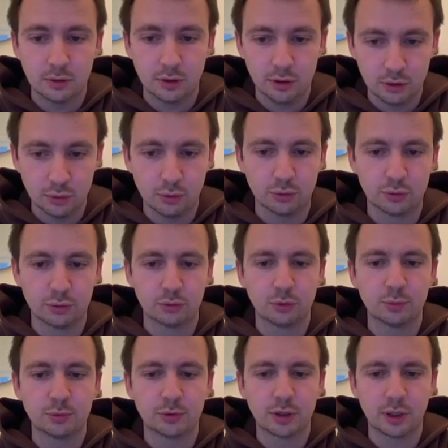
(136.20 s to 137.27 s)
in order to
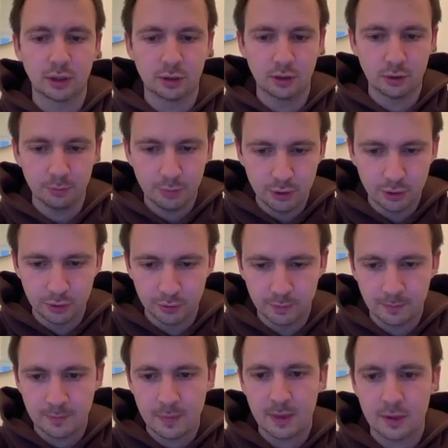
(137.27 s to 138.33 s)
protect their pawn.
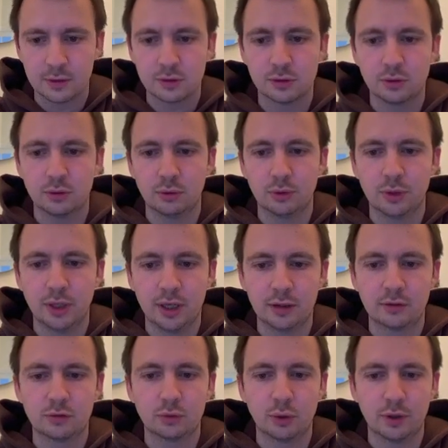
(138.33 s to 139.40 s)
So knight
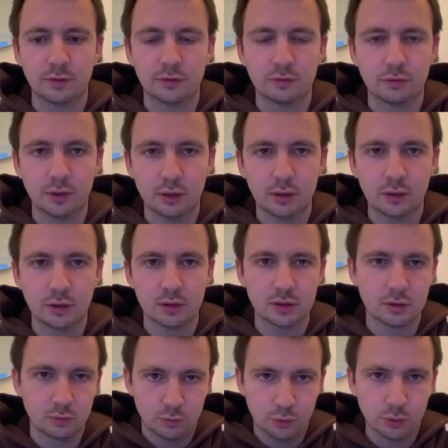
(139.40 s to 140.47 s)
to f3
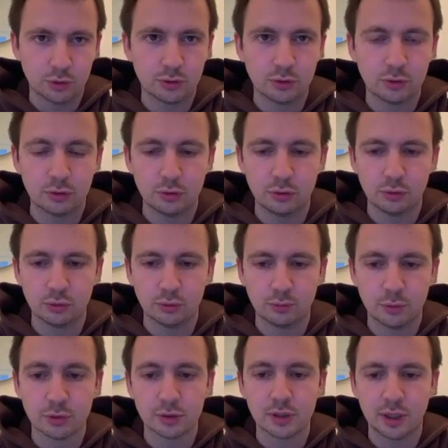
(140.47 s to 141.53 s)
is what you
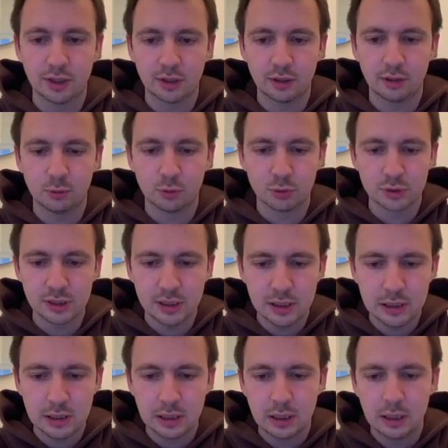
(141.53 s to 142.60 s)
most likely will
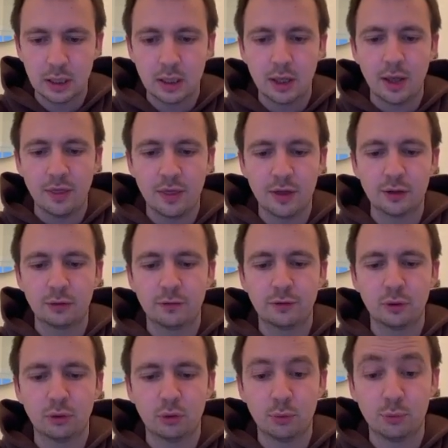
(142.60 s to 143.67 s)
see. And then you
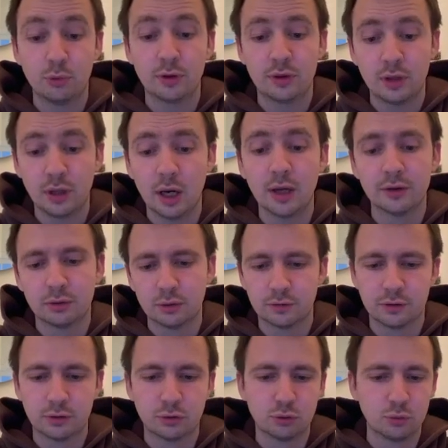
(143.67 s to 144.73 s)
follow up with the other of
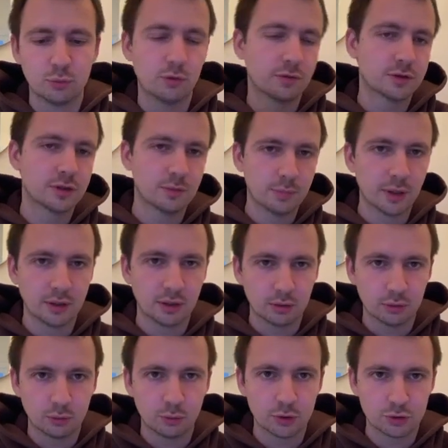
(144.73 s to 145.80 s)
the two moves, depending
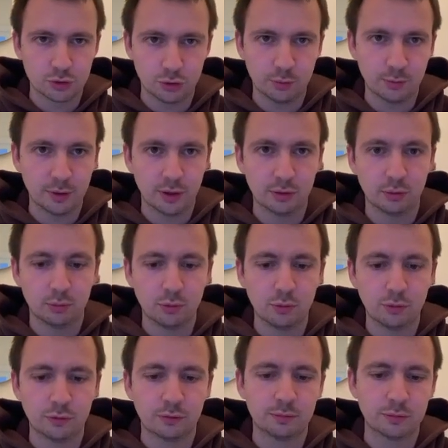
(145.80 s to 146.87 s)
on which you played on
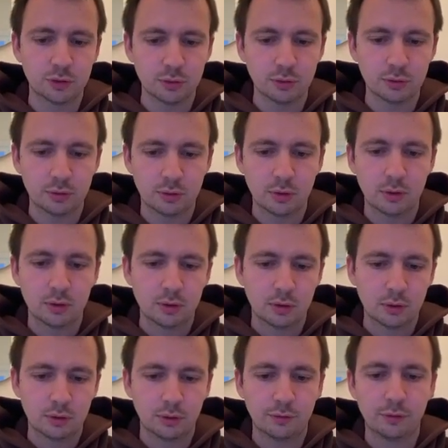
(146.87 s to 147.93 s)
move 2.
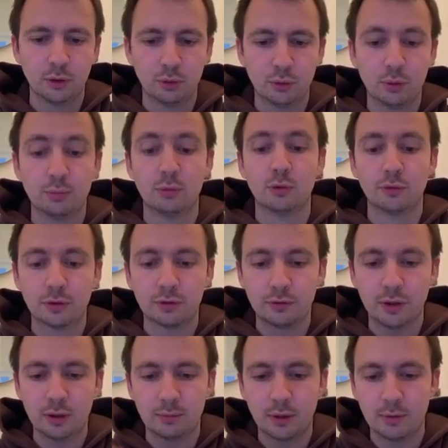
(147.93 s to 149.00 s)
You follow on move
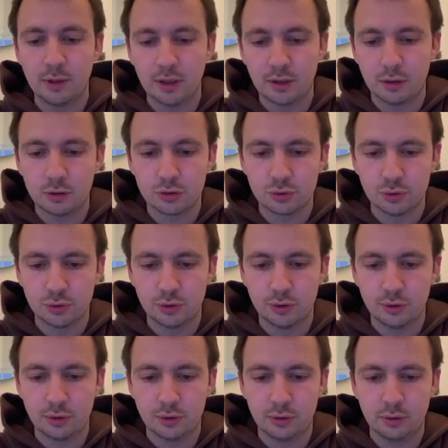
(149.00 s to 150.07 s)
3 by making sure
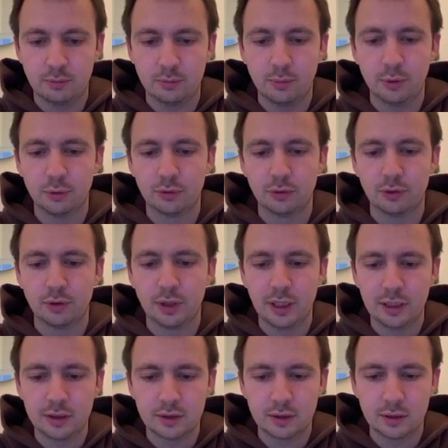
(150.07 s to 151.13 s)
both your
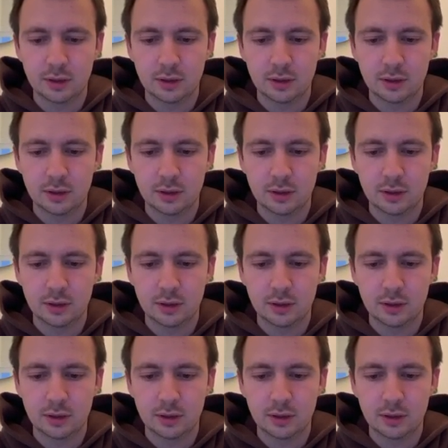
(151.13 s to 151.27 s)
knight